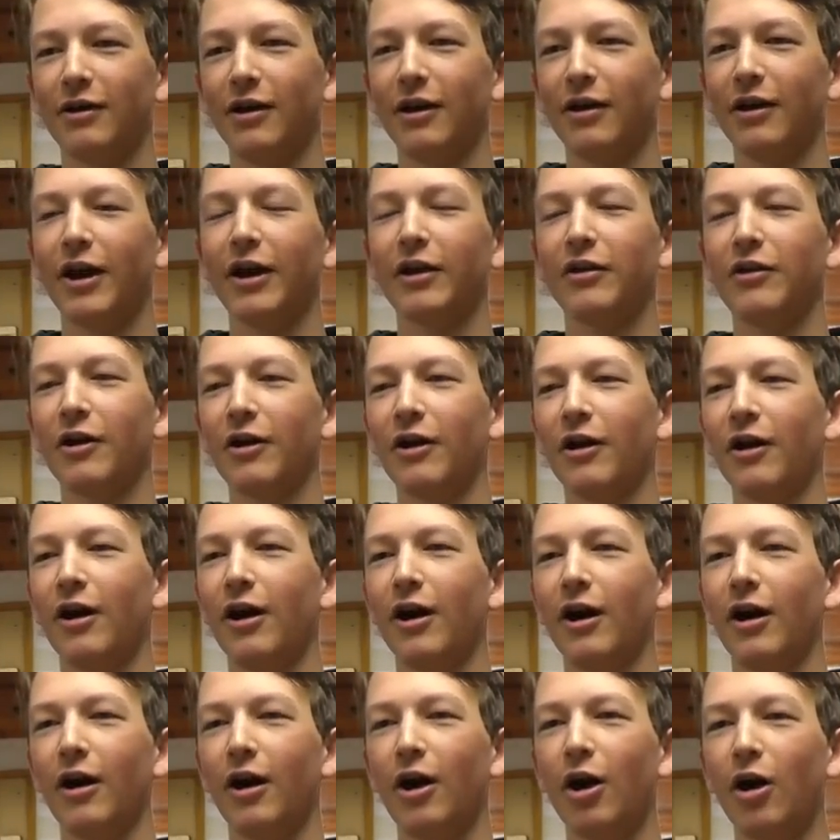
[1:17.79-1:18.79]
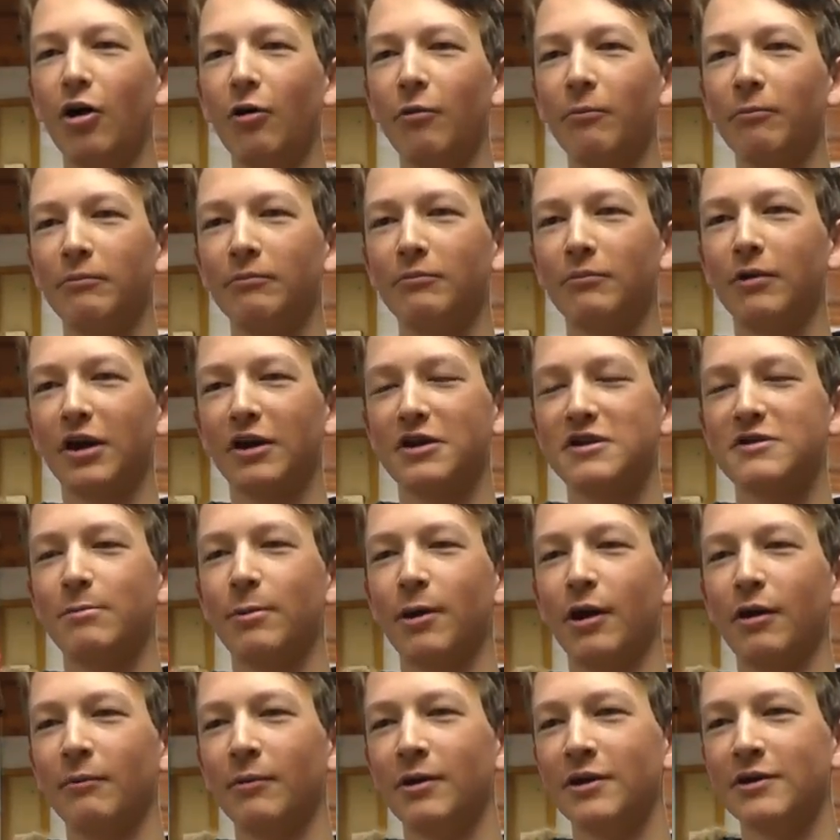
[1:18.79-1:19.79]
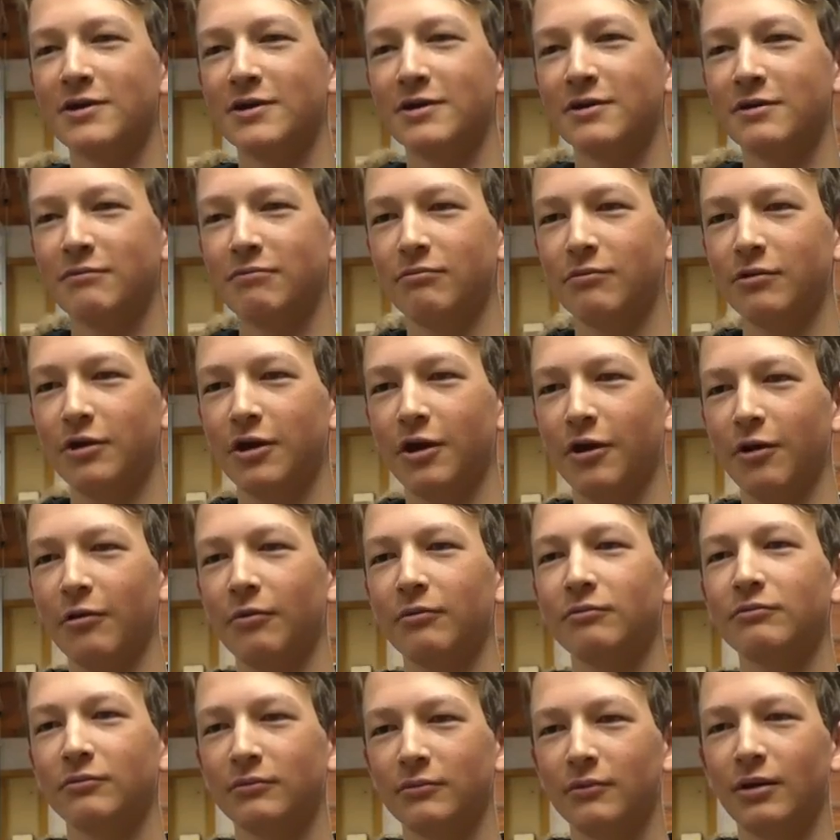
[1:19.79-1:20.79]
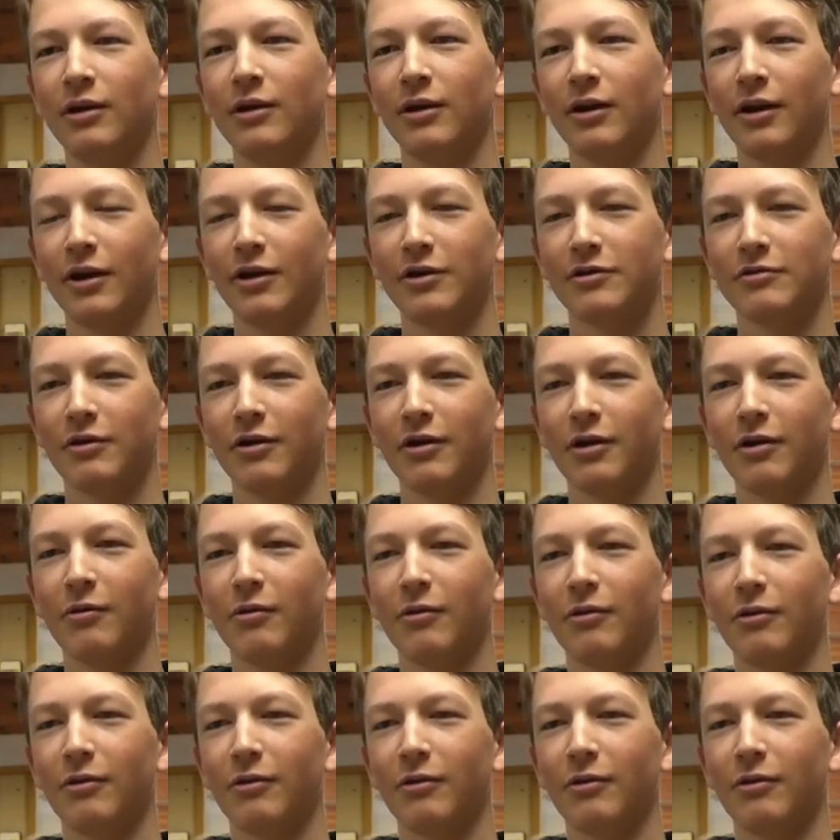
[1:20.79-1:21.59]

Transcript: and like their uh, home experiments too. That was really